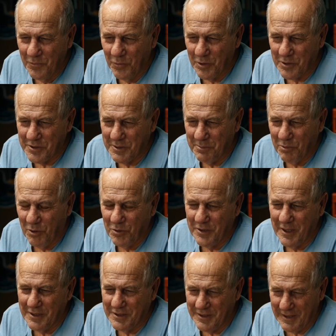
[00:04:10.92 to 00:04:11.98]
was the
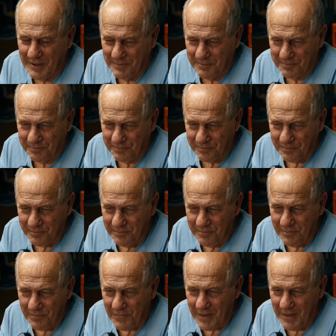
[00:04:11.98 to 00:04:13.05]
protesting.
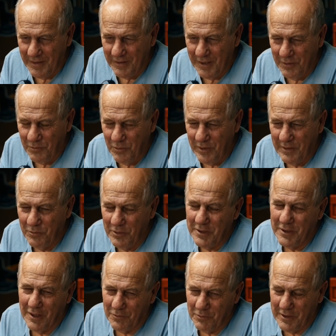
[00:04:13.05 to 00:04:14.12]
That we, we
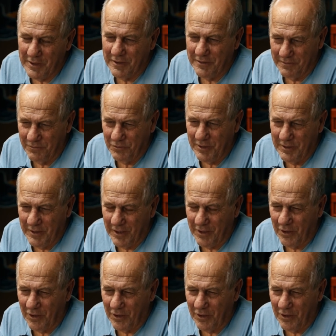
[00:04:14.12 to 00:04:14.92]
got we we got